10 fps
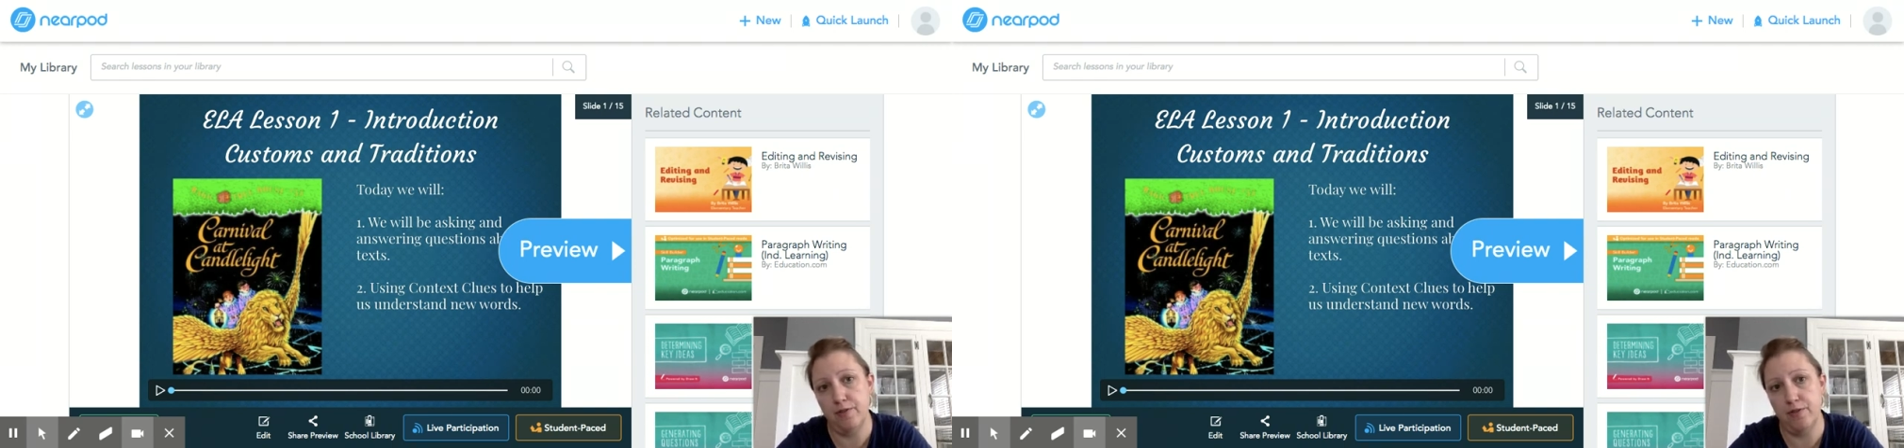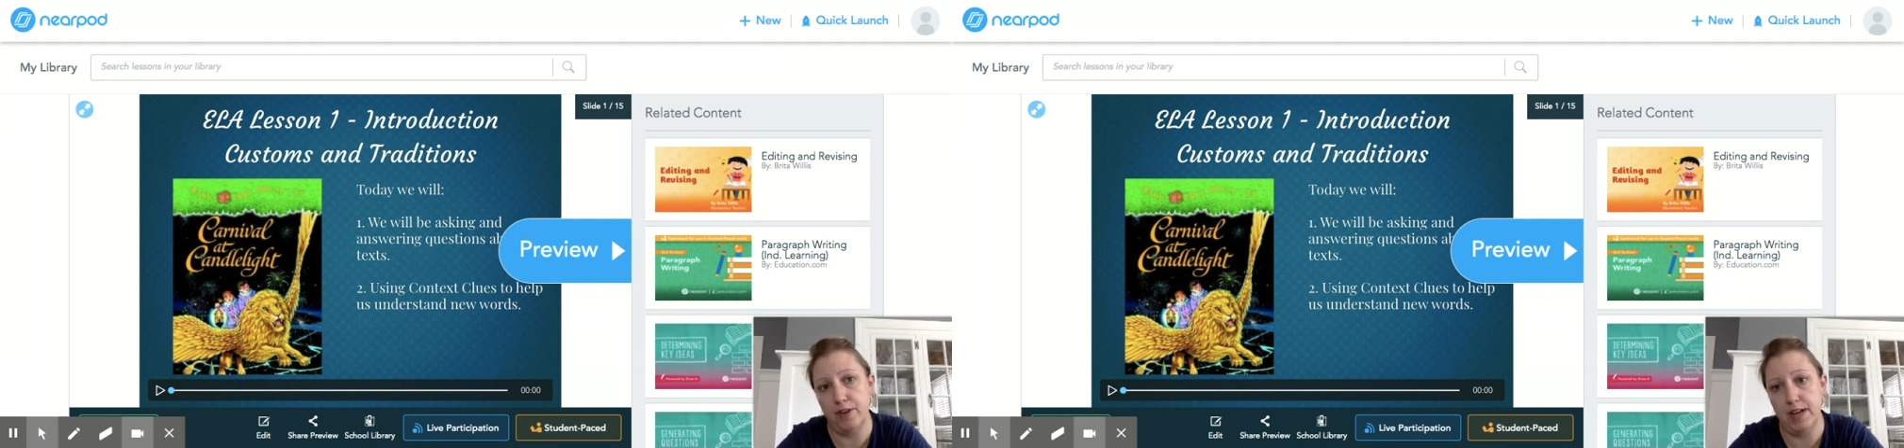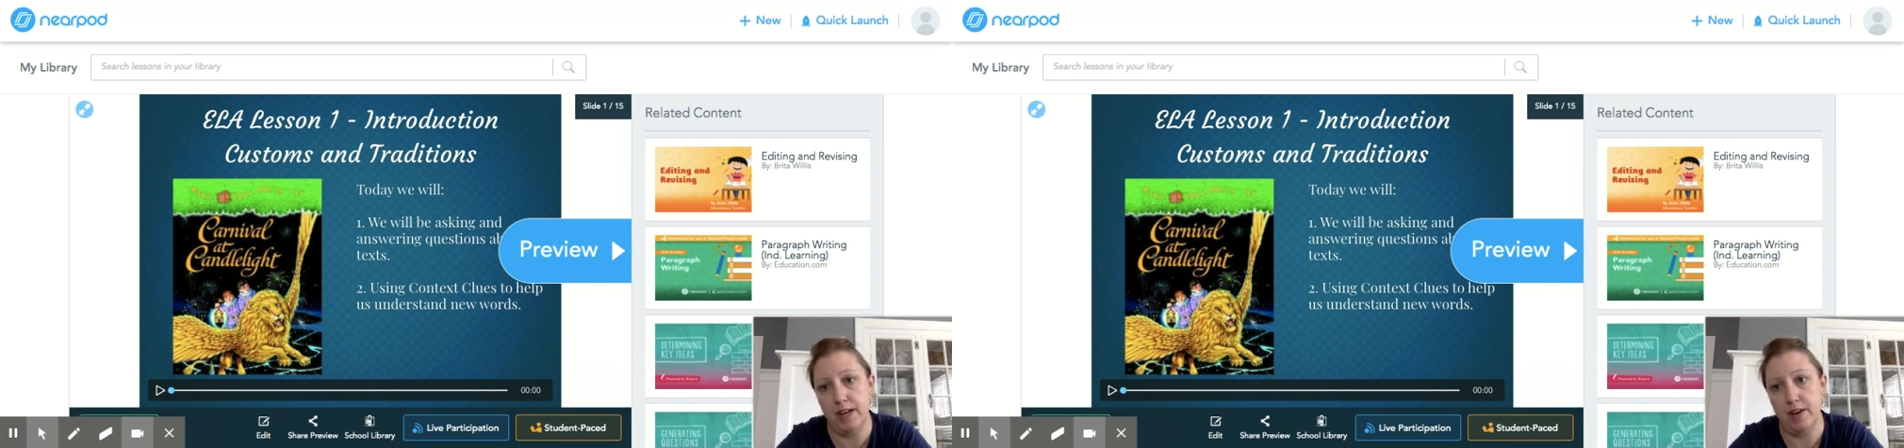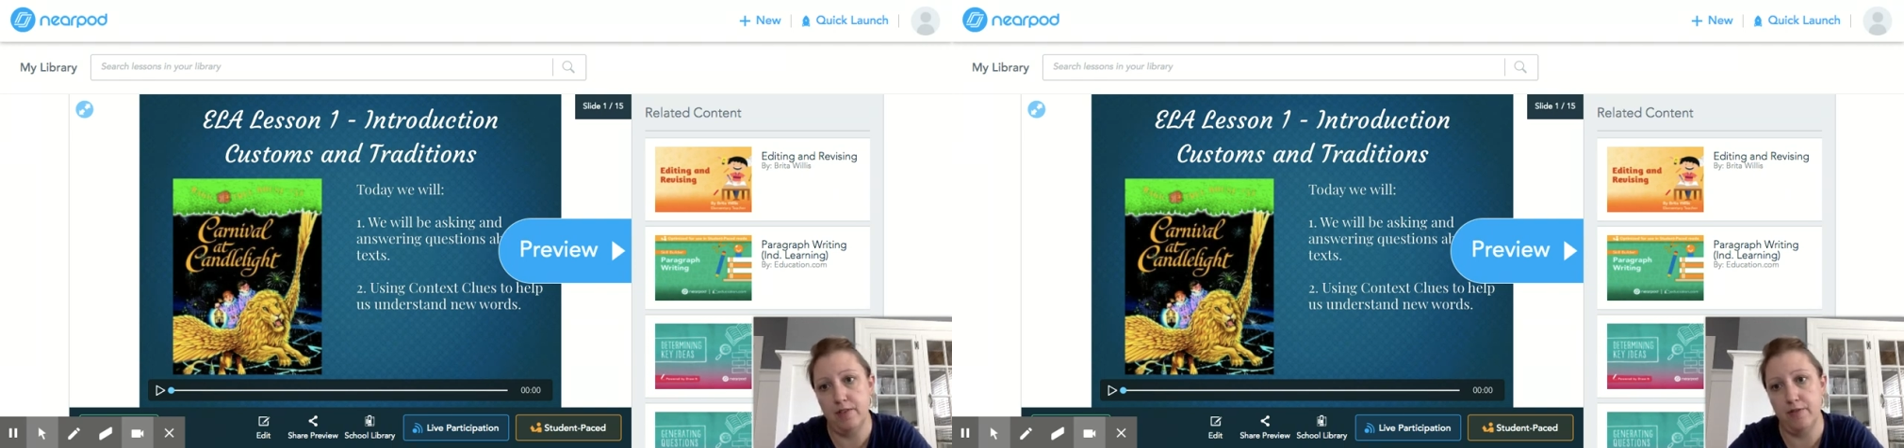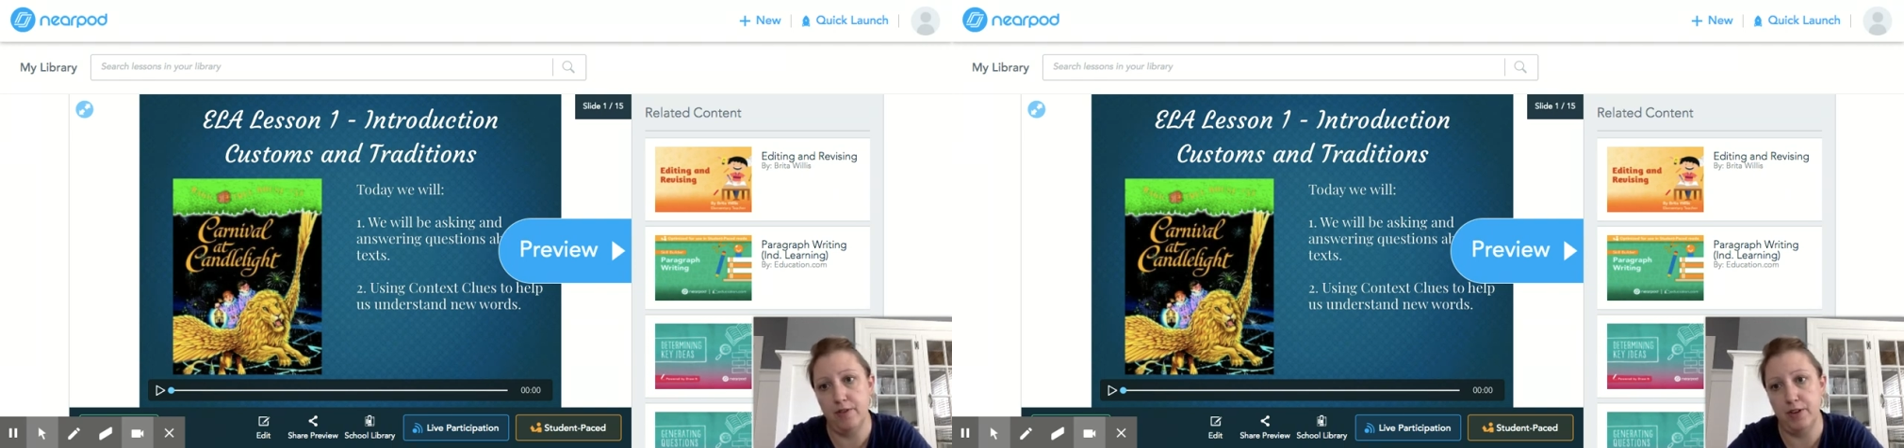free
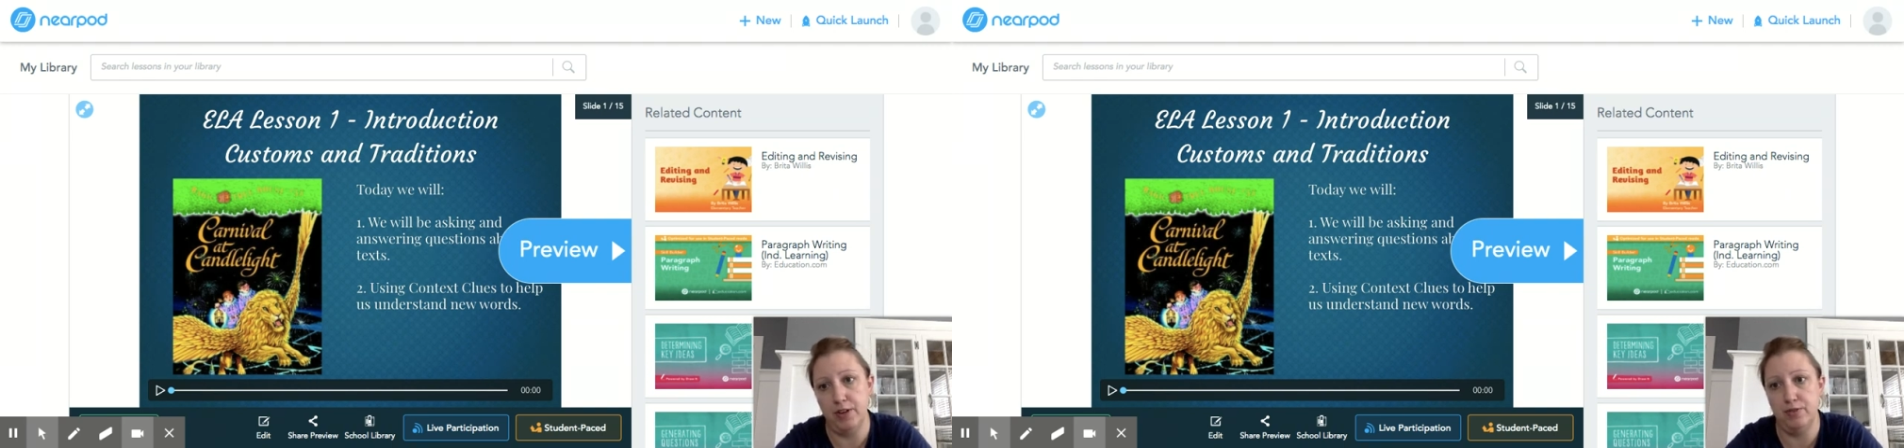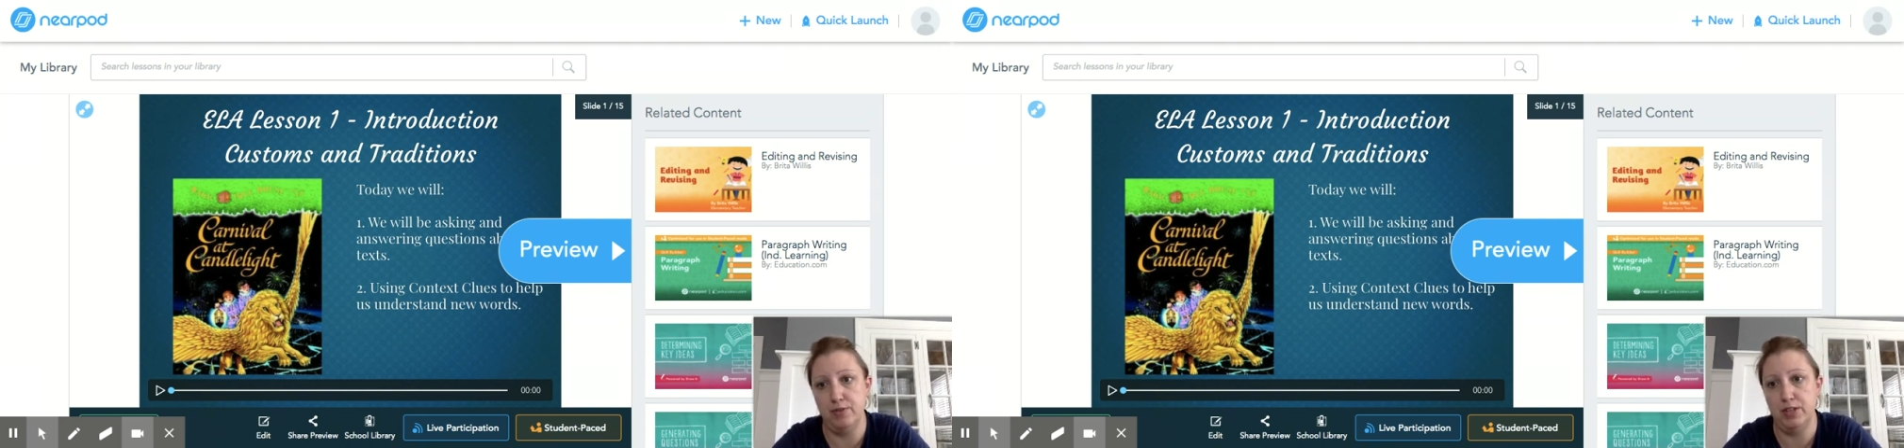for you